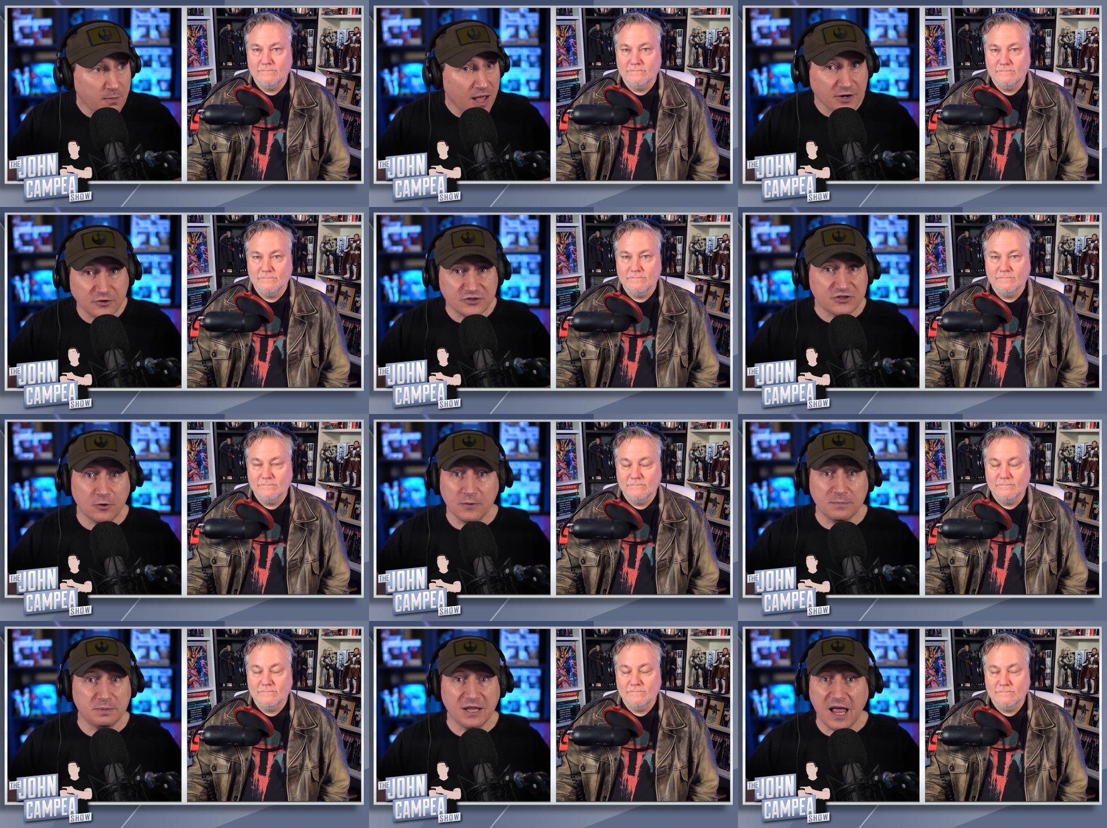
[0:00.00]
Speaker 1: models
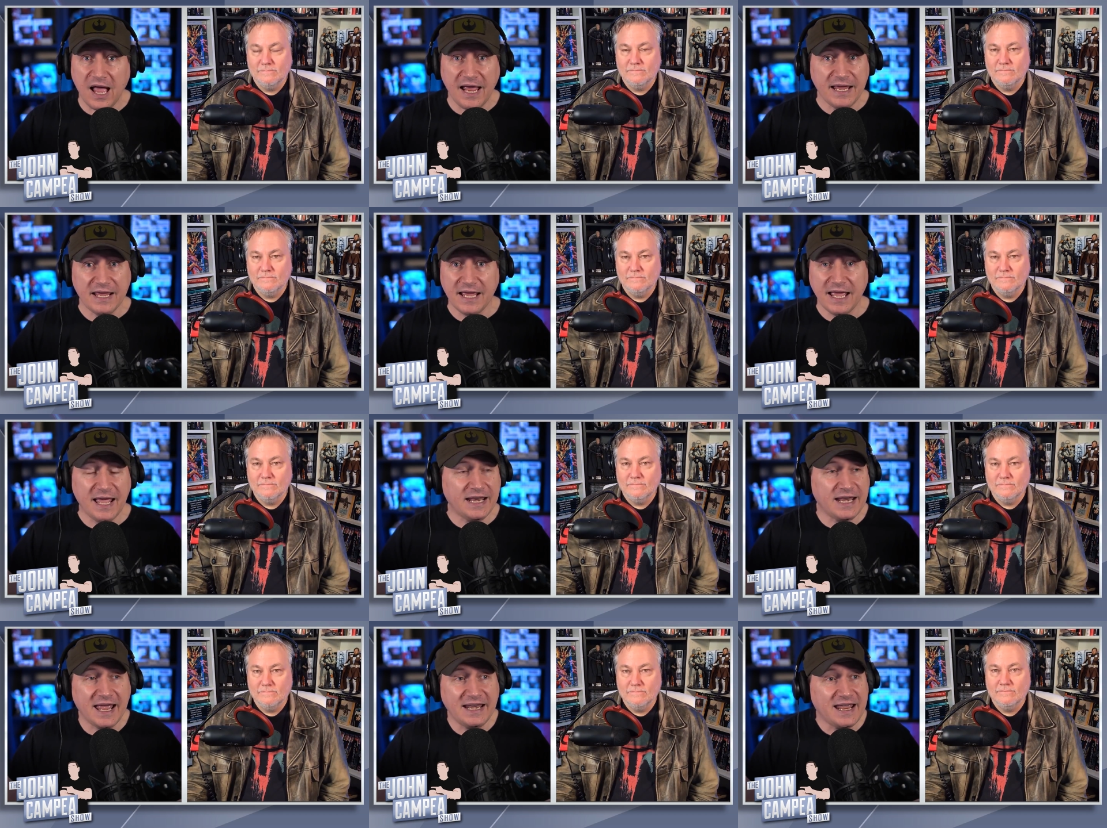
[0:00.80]
don't apply
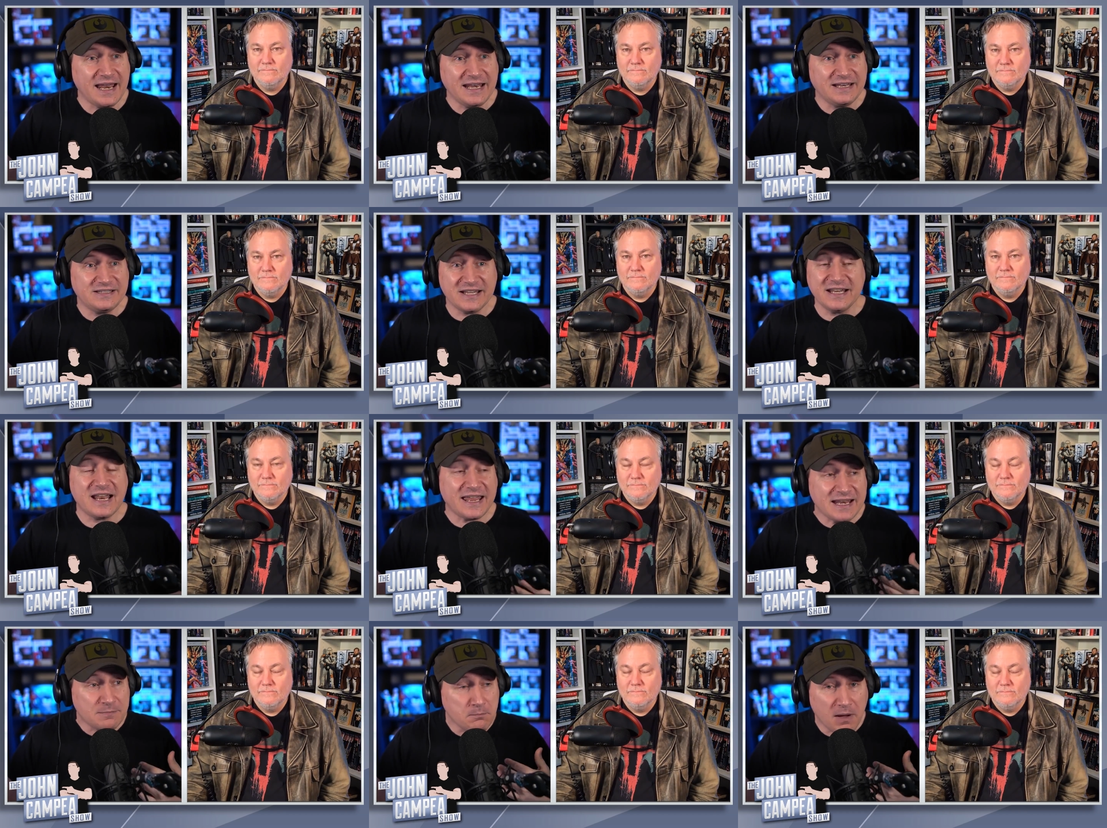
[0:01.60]
and and and it did
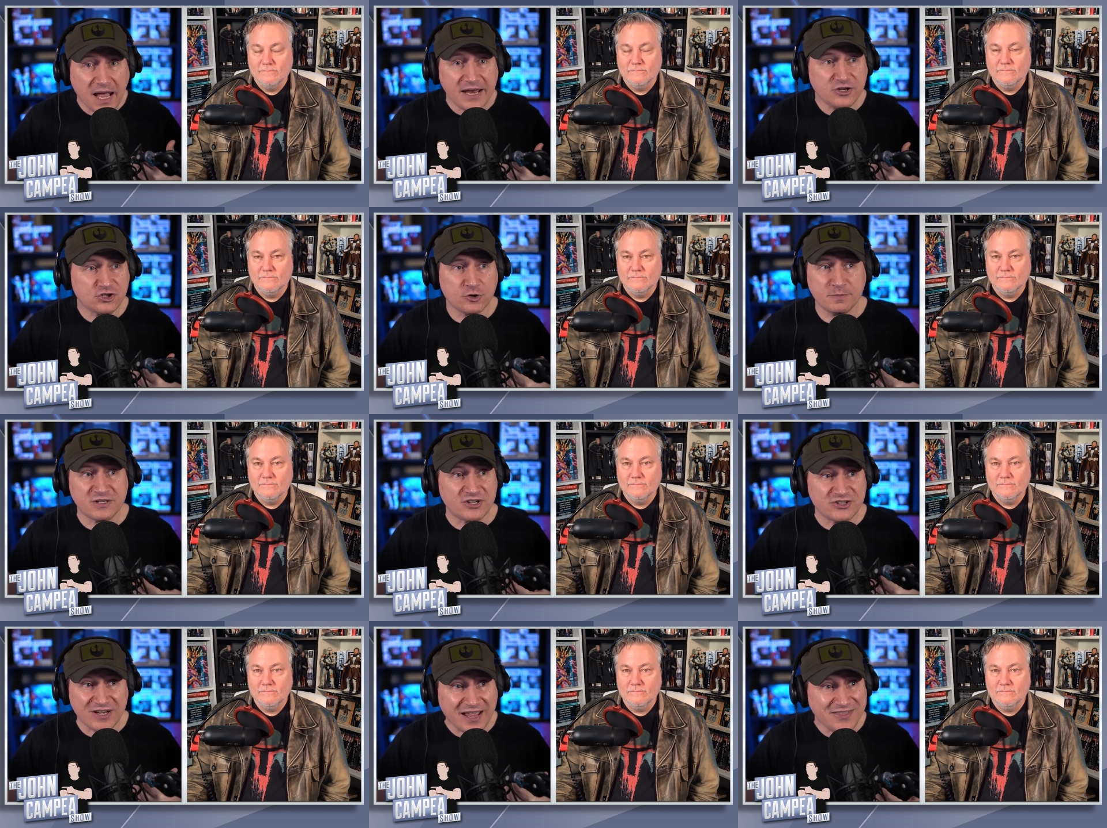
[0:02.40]
in my
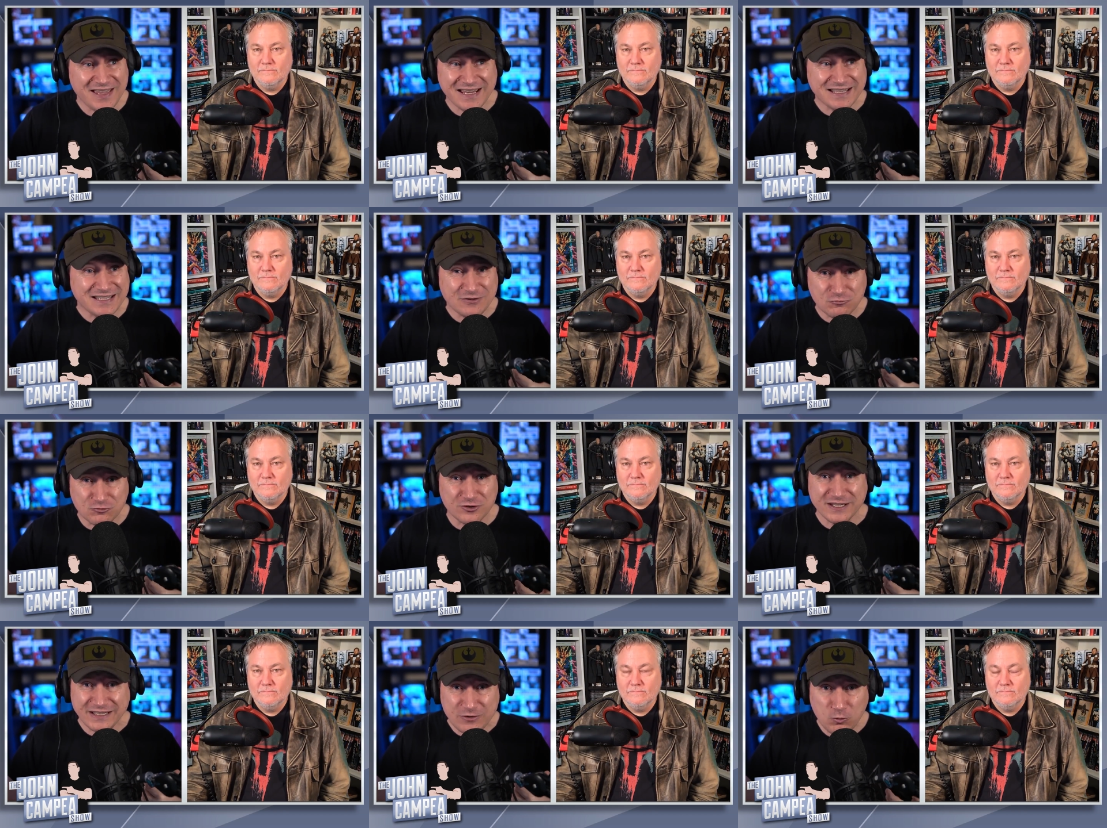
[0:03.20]
interpretation i think it did
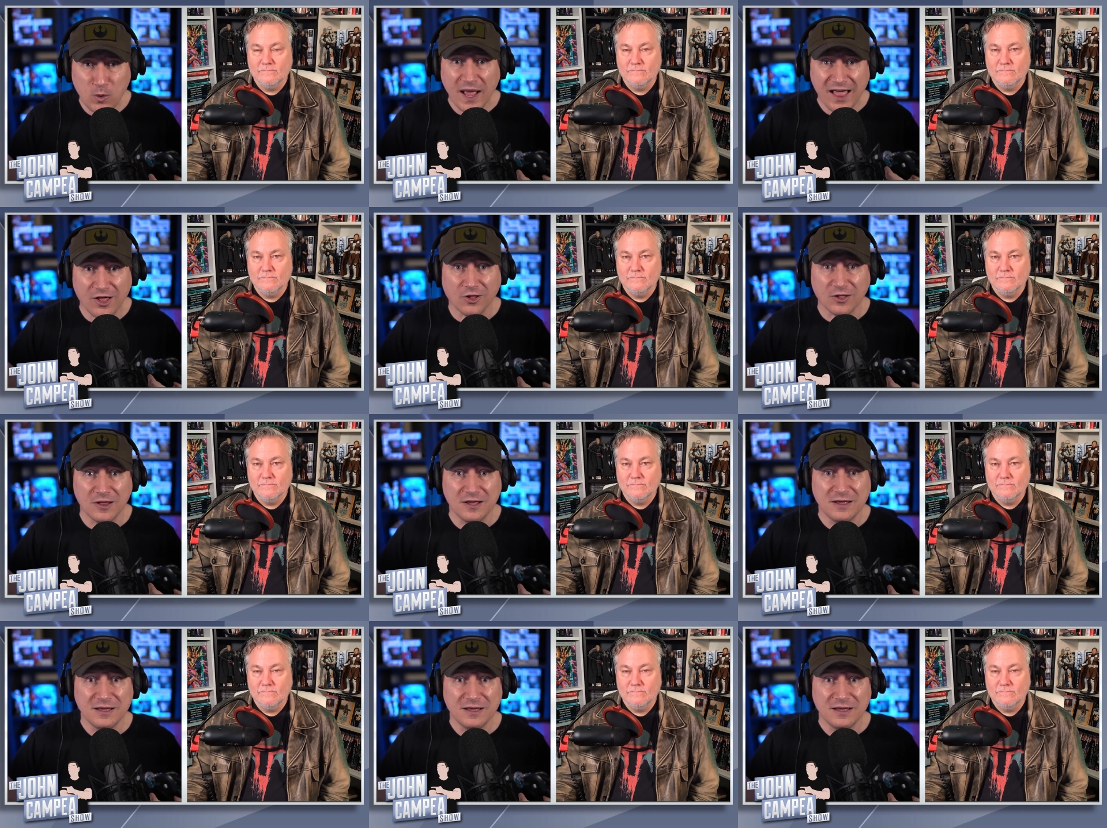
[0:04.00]
really well